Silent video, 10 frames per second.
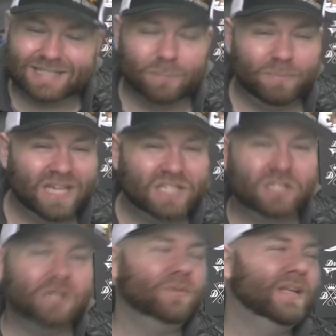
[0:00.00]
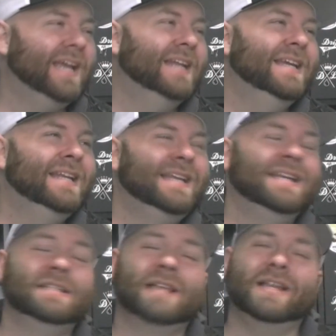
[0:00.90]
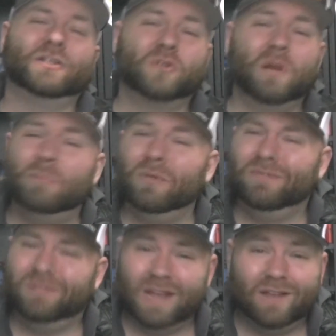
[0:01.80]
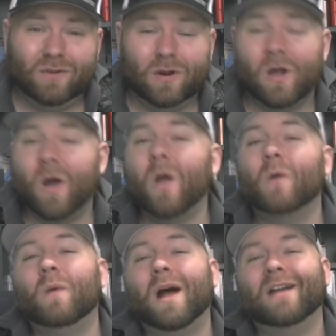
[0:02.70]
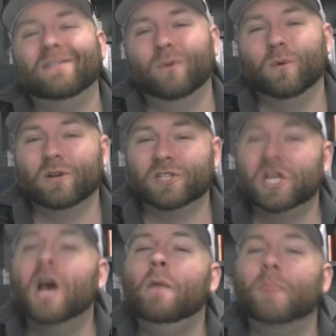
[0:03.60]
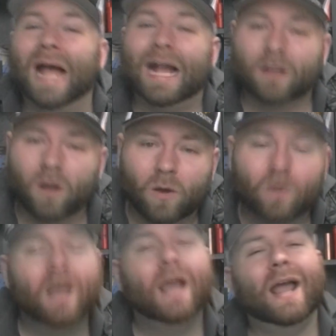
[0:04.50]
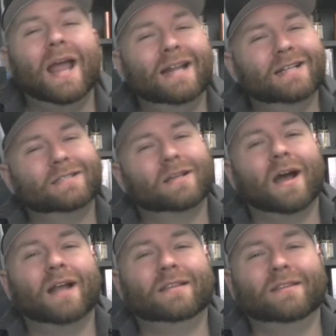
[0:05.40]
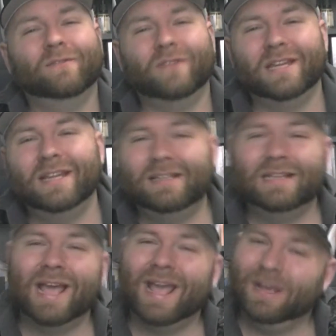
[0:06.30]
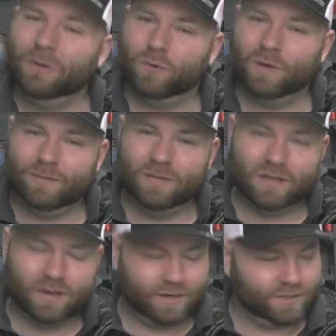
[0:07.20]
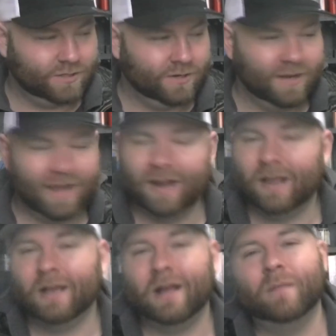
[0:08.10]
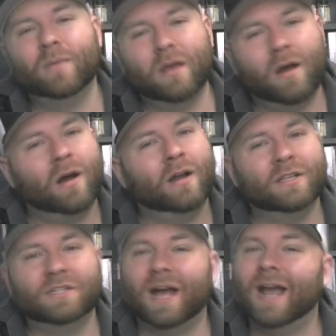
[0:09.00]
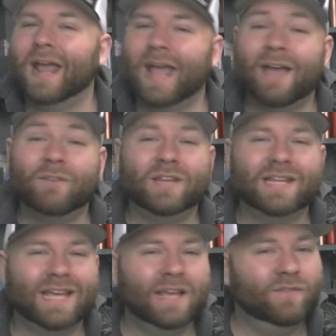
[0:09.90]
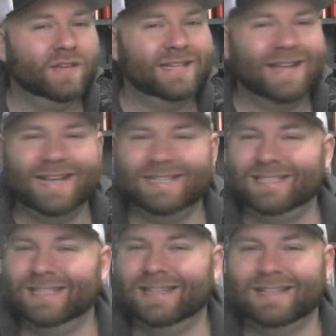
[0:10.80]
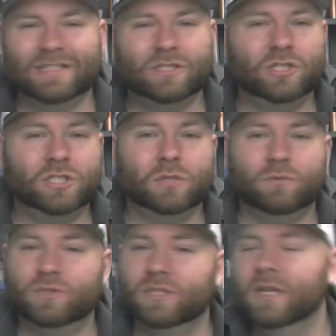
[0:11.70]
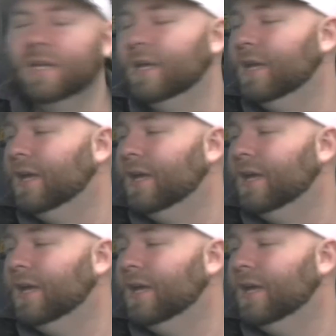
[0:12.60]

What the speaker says: is the Big Shoot, and it is a triple flavored RY4 tobacco, and it's got the vanilla and creamy custard. And I gotta be honest, I haven't even tasted this juice.